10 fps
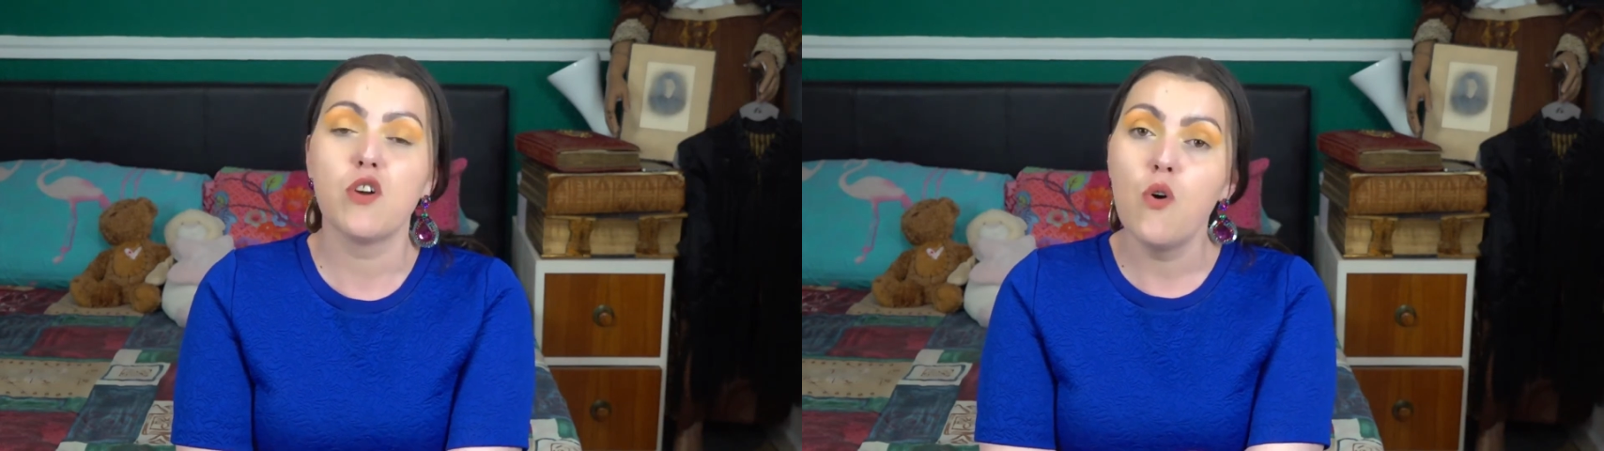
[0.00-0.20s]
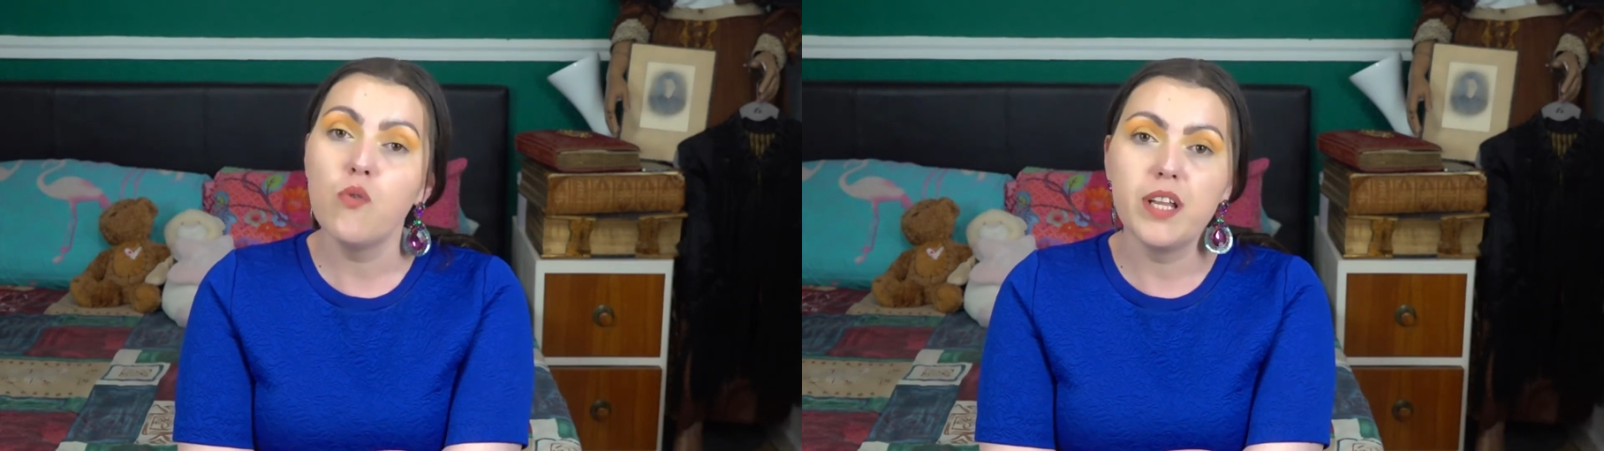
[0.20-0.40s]

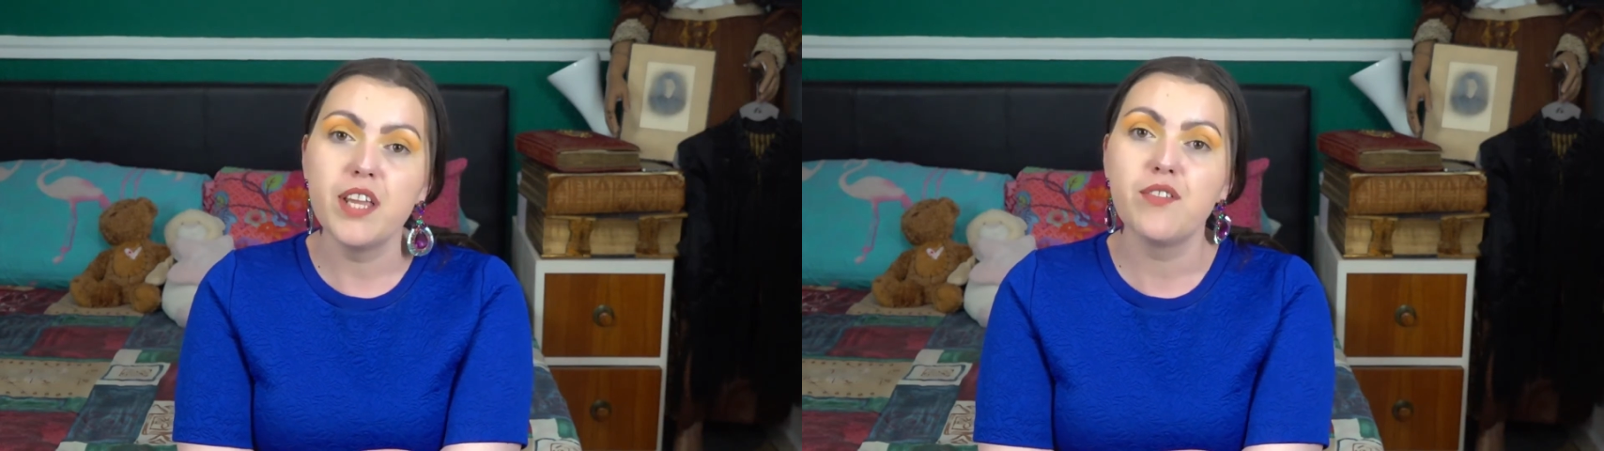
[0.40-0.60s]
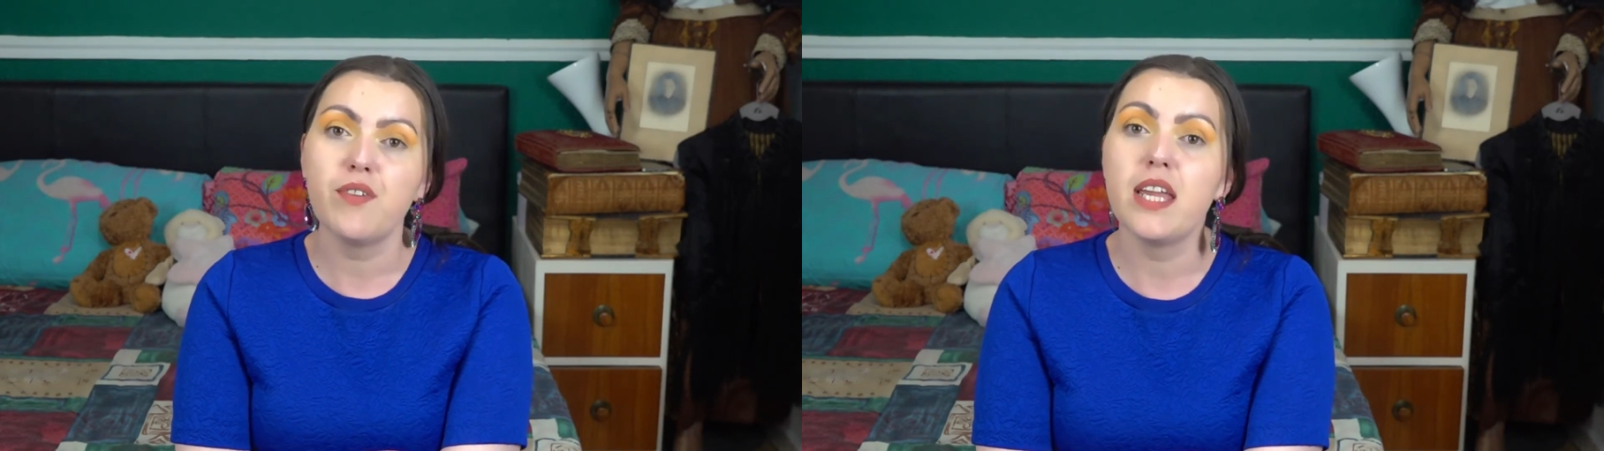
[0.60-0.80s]

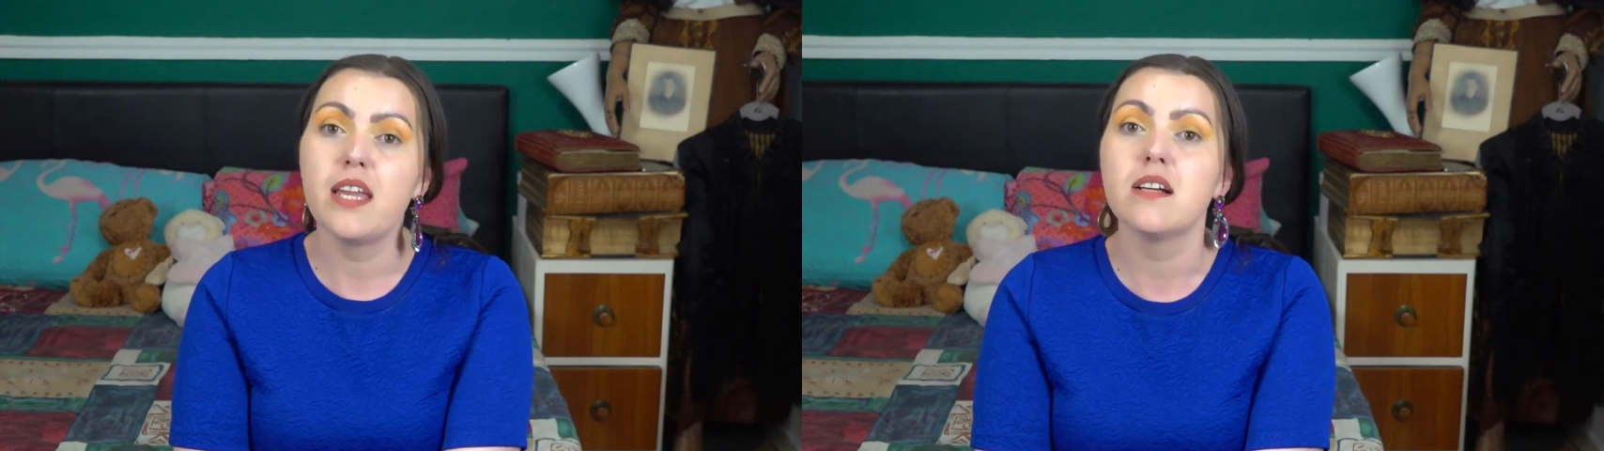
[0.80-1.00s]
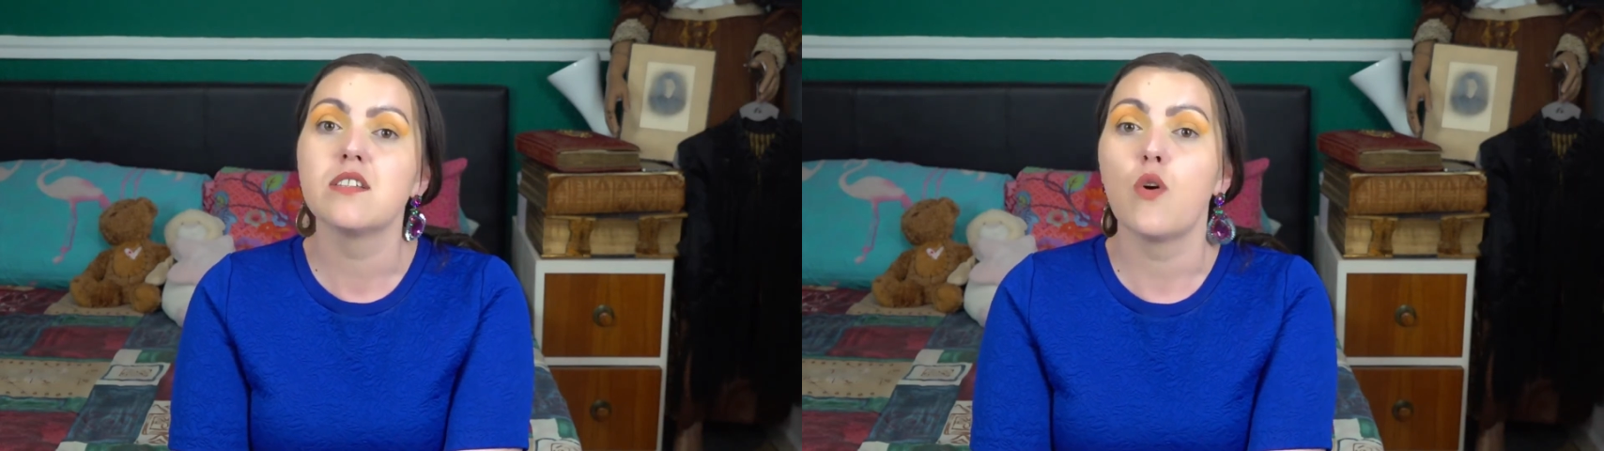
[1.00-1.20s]
only 3
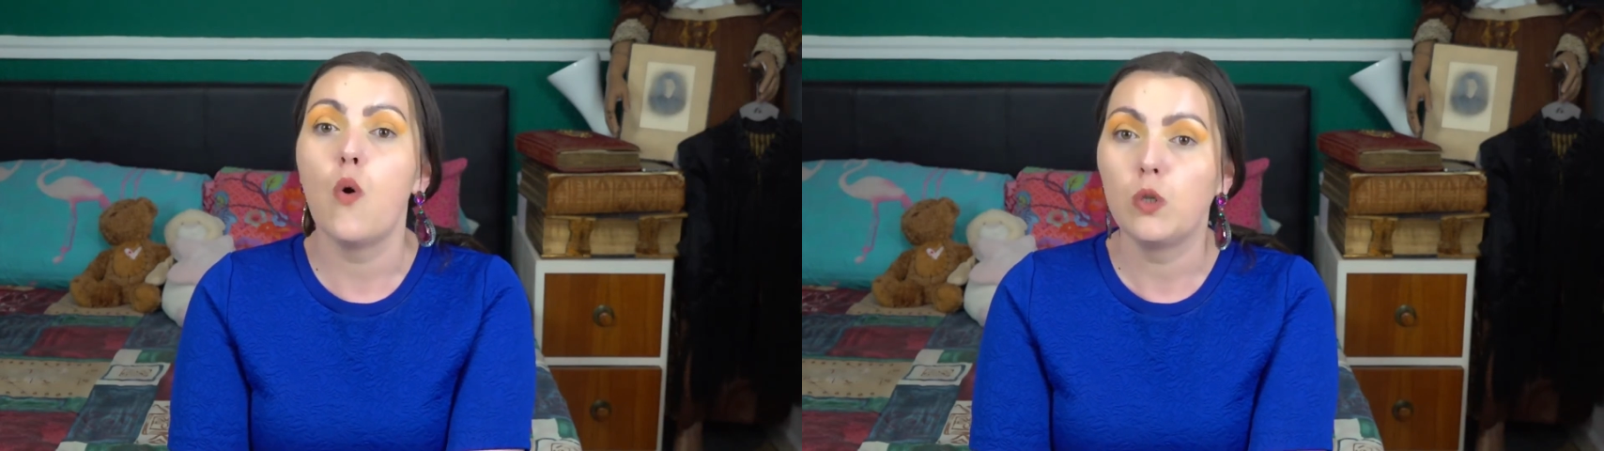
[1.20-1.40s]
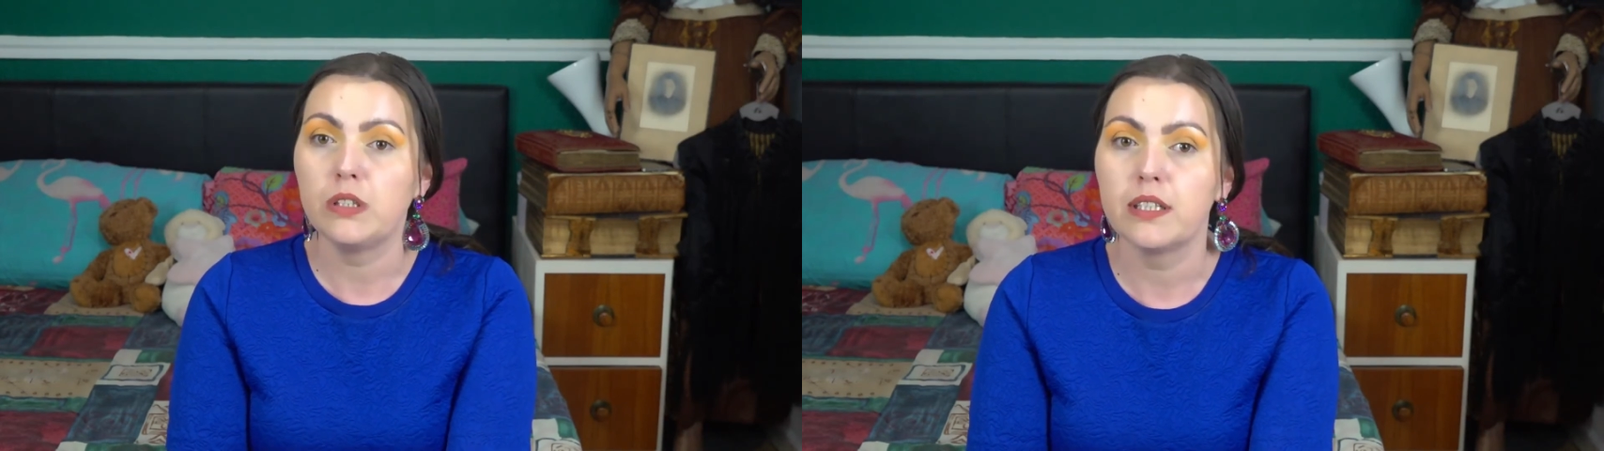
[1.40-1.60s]
years
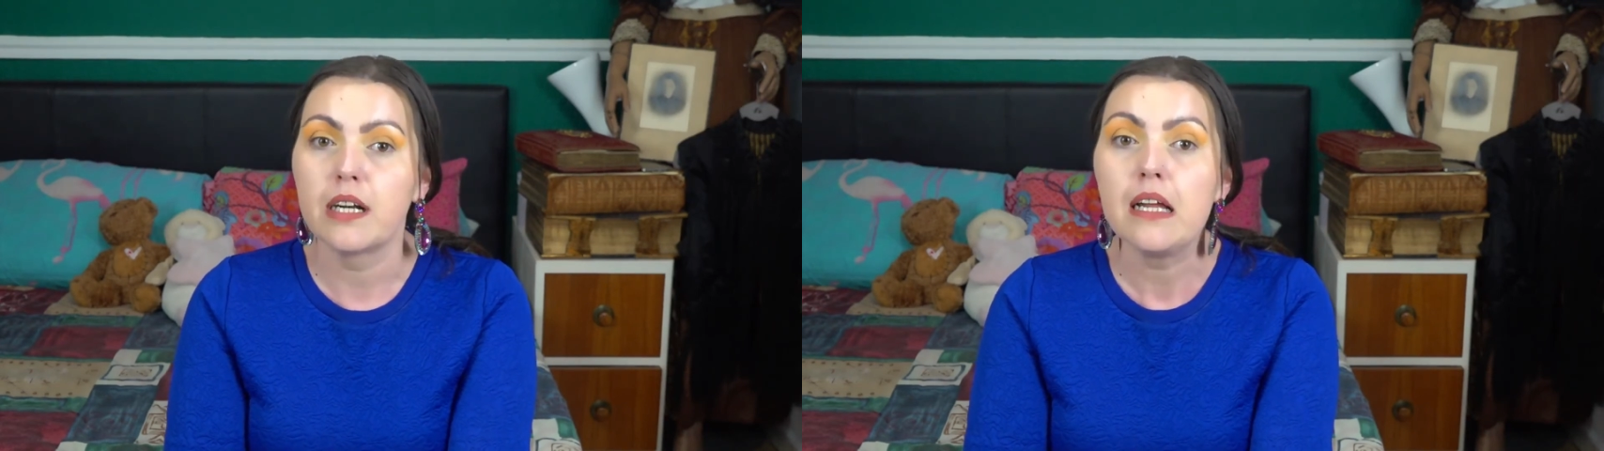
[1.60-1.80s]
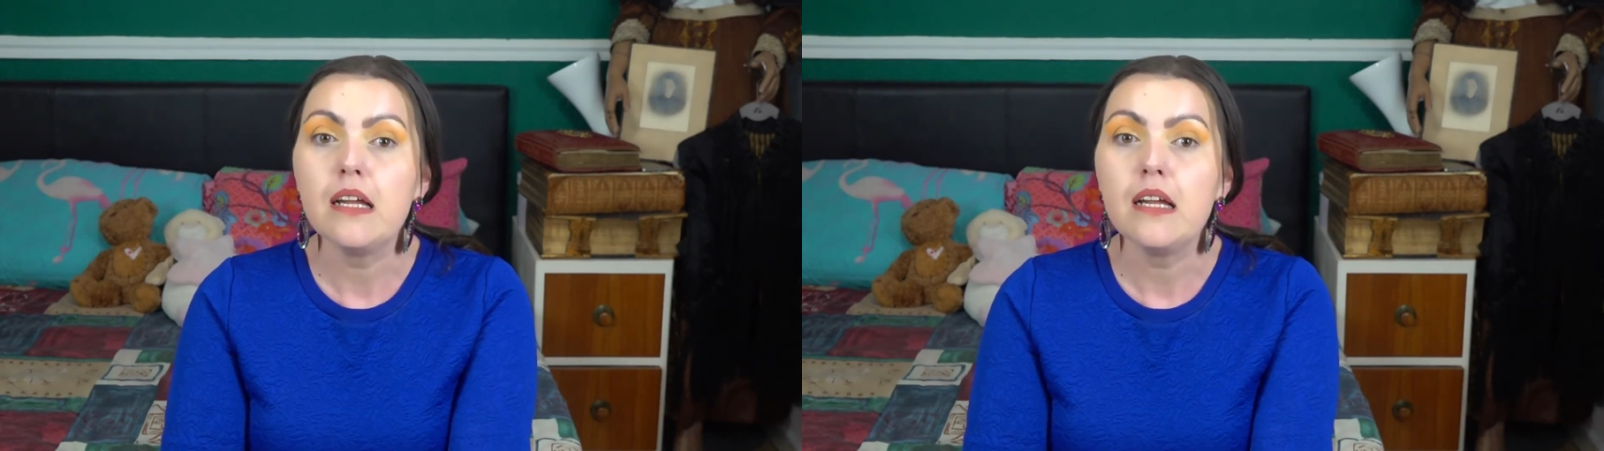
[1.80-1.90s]
older.